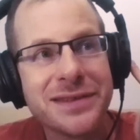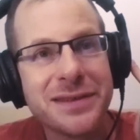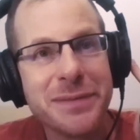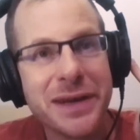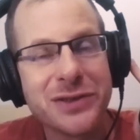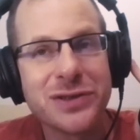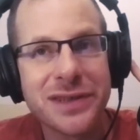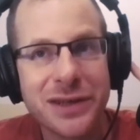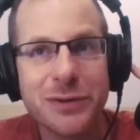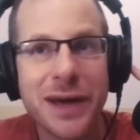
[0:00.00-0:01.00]
to make sure
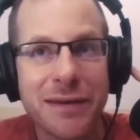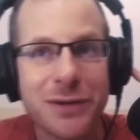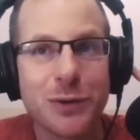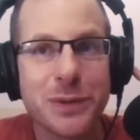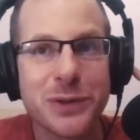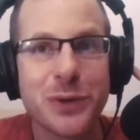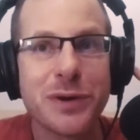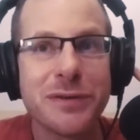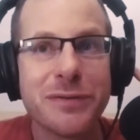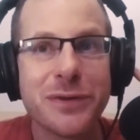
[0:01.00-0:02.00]
that you have an open
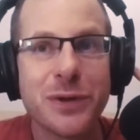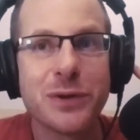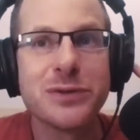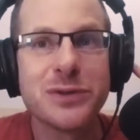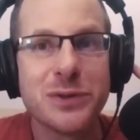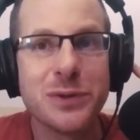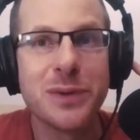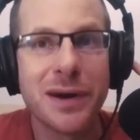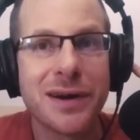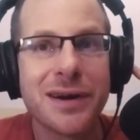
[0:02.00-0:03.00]
door for those
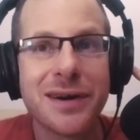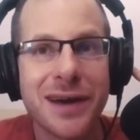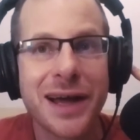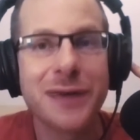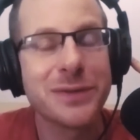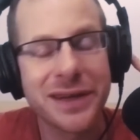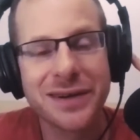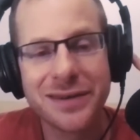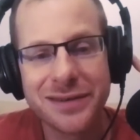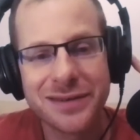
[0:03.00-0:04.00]
who are out
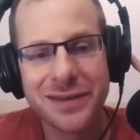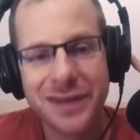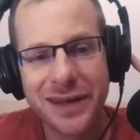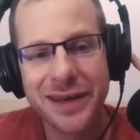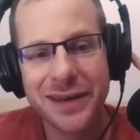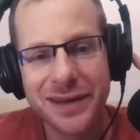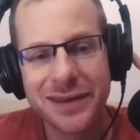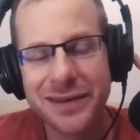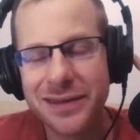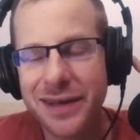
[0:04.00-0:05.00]
there like
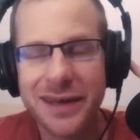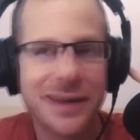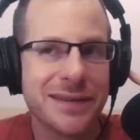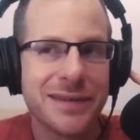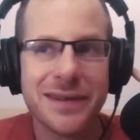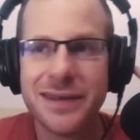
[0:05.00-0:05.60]
like